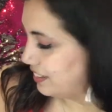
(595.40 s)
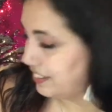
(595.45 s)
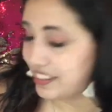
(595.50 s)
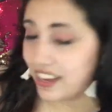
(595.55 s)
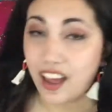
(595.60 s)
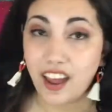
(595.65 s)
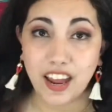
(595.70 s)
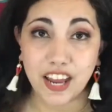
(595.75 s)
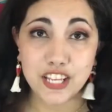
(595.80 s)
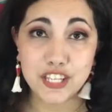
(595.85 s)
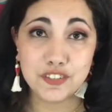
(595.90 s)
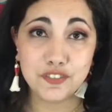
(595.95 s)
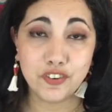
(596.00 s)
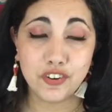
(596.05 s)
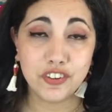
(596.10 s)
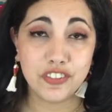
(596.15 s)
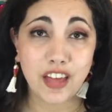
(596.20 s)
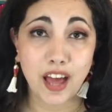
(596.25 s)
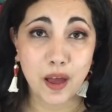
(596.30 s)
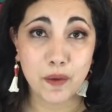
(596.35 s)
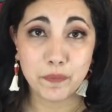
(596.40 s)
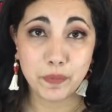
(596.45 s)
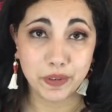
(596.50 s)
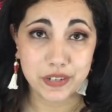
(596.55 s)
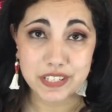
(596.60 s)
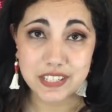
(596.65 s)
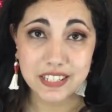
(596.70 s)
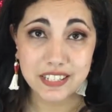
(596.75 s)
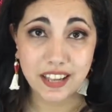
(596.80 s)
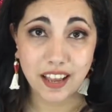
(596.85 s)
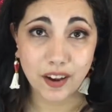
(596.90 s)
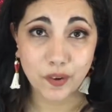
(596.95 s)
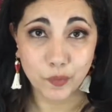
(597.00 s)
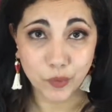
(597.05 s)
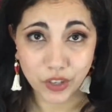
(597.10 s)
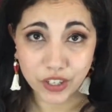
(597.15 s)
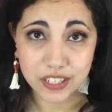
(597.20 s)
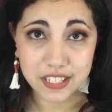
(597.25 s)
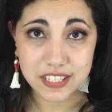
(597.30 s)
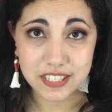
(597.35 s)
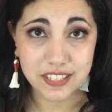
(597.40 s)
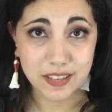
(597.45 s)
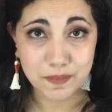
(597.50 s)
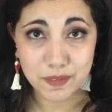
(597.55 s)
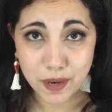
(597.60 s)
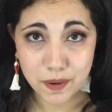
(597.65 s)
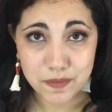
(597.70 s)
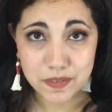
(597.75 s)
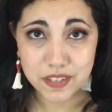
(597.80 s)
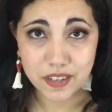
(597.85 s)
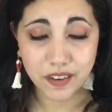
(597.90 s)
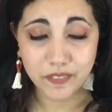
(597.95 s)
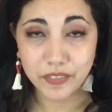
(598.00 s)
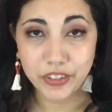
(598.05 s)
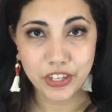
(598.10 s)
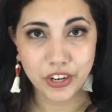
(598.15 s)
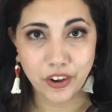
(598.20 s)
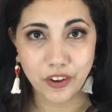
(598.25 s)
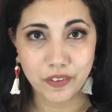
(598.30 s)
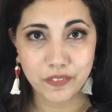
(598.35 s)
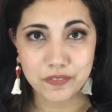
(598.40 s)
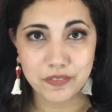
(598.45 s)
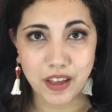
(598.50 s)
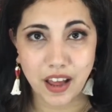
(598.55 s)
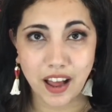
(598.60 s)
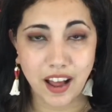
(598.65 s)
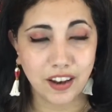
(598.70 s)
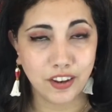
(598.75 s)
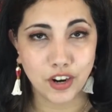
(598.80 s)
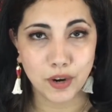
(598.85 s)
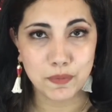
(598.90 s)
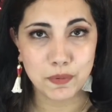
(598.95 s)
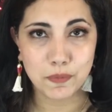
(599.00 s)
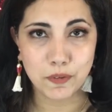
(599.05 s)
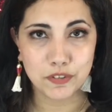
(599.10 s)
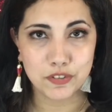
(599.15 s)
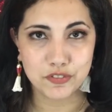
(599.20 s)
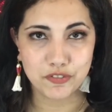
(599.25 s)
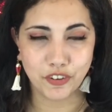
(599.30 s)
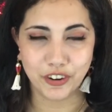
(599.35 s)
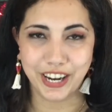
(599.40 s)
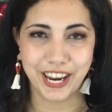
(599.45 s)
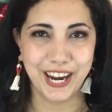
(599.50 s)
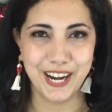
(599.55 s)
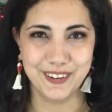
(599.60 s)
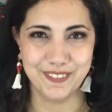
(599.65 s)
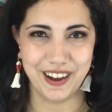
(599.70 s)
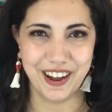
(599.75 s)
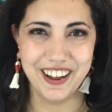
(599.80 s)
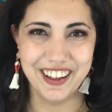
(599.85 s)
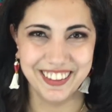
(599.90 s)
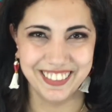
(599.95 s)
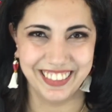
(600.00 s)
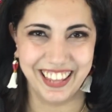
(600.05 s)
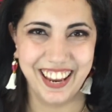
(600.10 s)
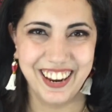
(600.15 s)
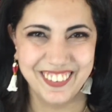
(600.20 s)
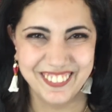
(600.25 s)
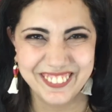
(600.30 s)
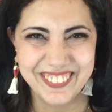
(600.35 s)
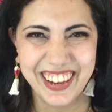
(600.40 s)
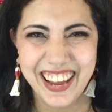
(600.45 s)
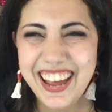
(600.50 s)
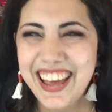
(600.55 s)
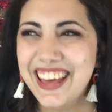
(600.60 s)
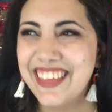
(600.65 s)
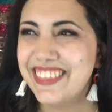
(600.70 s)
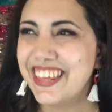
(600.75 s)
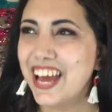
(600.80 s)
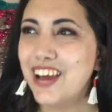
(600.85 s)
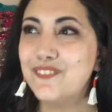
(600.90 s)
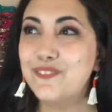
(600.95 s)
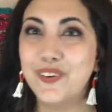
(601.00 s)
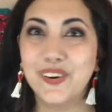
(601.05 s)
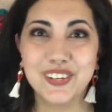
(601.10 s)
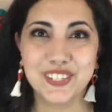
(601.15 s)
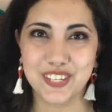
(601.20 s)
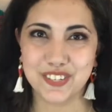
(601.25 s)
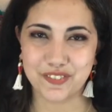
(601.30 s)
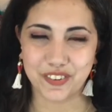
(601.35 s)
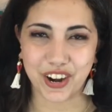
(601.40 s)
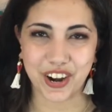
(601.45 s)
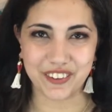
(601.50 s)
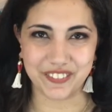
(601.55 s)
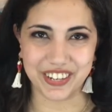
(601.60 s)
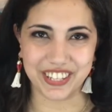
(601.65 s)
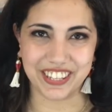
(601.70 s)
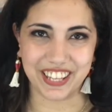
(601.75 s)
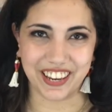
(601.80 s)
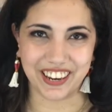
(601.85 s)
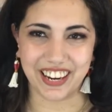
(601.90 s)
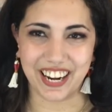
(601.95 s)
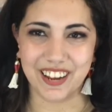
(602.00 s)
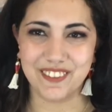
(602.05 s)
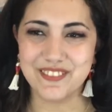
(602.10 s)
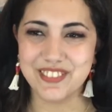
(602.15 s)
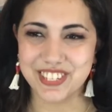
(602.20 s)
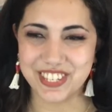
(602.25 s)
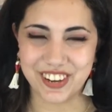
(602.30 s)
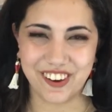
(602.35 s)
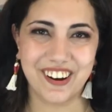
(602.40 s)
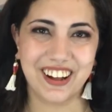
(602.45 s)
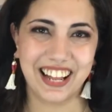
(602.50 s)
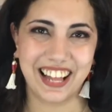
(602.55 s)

Yeah, it's for that person that works. Sometimes we know a lot of people forget about them. They have boxes for everything, and I'm so